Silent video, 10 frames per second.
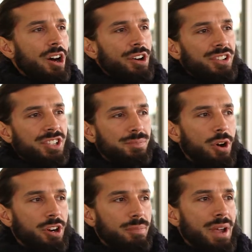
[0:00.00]
on a
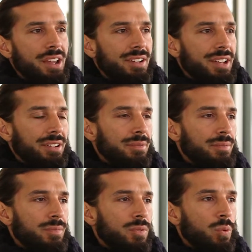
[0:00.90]
smart mandate.
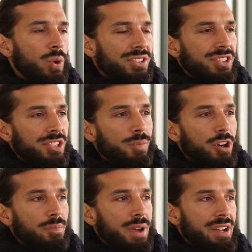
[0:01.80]
What's a
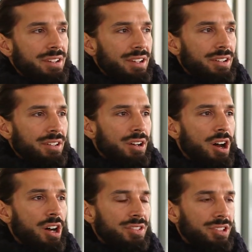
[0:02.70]
smart mandate?
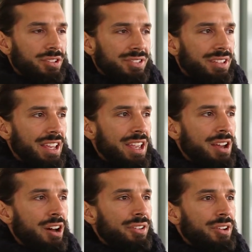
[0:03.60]
Until today,
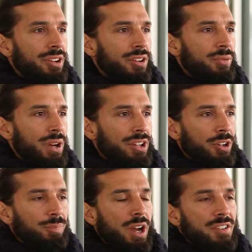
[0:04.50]
on the
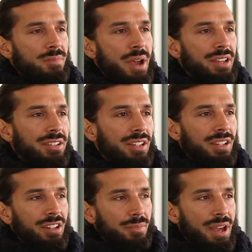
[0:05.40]
regular private
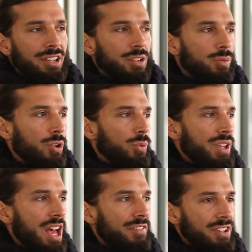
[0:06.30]
banking and the banking world, we
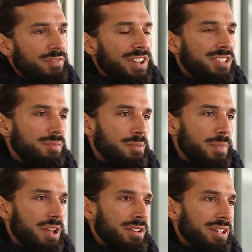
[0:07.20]
have investment
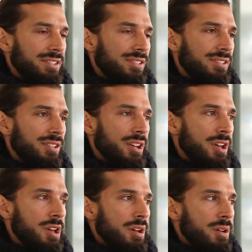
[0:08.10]
mandates.
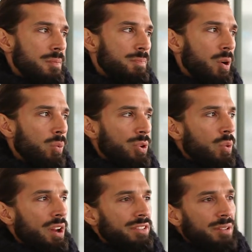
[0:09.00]
But we
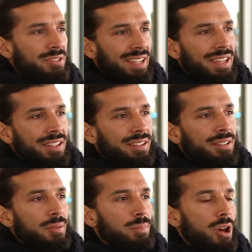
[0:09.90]
wanted to take
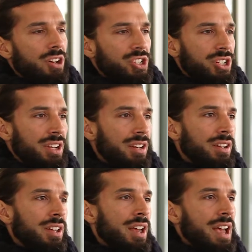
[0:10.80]

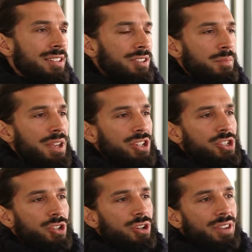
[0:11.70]
blockchain and to make
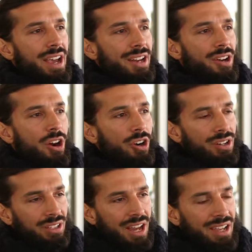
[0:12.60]
sure that our
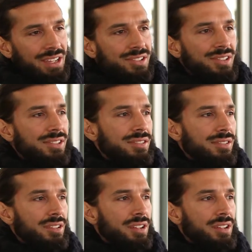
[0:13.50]
clients